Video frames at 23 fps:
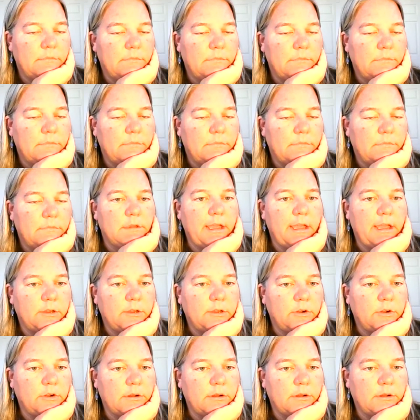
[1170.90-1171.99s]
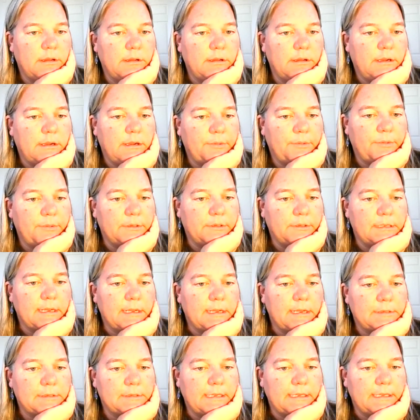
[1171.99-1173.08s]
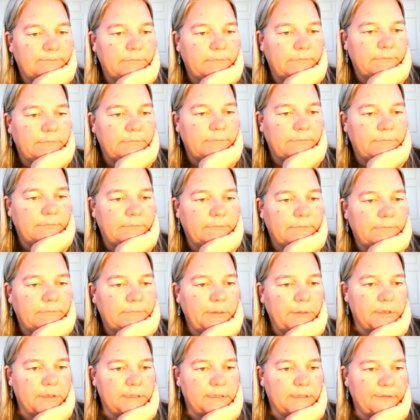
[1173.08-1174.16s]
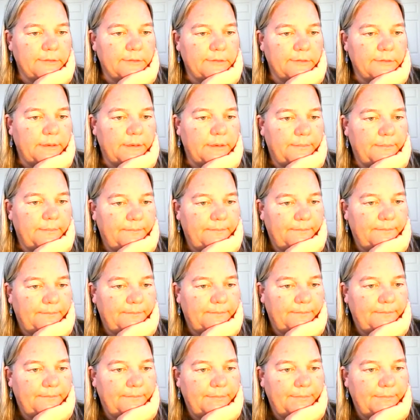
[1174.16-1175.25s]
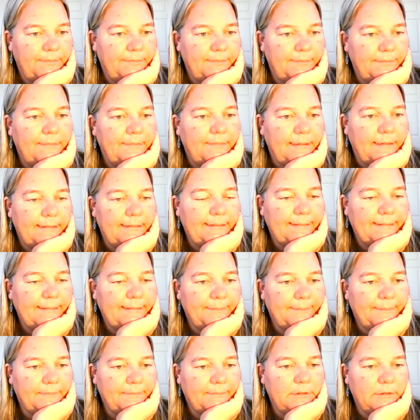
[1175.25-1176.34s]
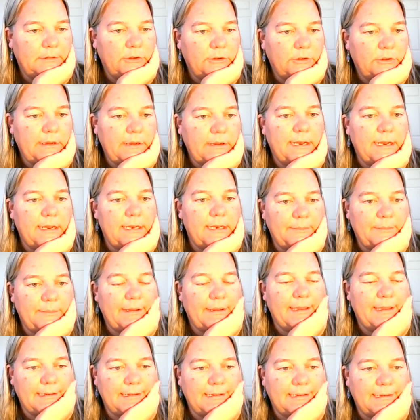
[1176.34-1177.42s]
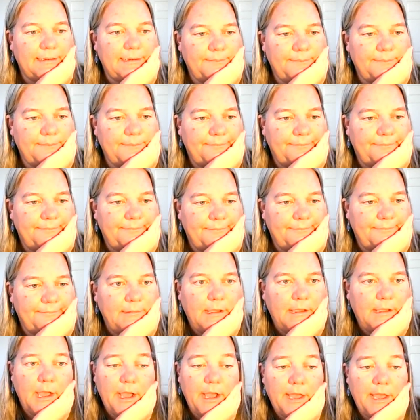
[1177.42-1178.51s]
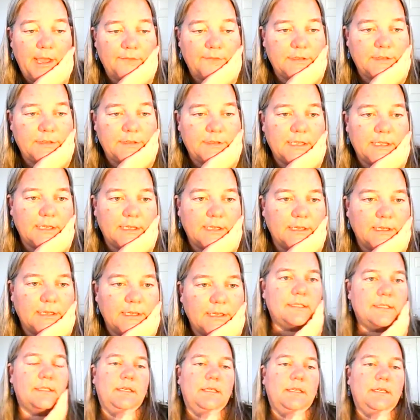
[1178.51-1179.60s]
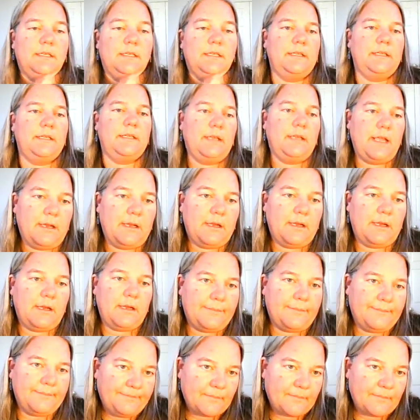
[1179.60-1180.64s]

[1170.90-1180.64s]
have been there a couple of times lately. It misses everyone. Yep, learn editing by editing. I have taken classes on it, and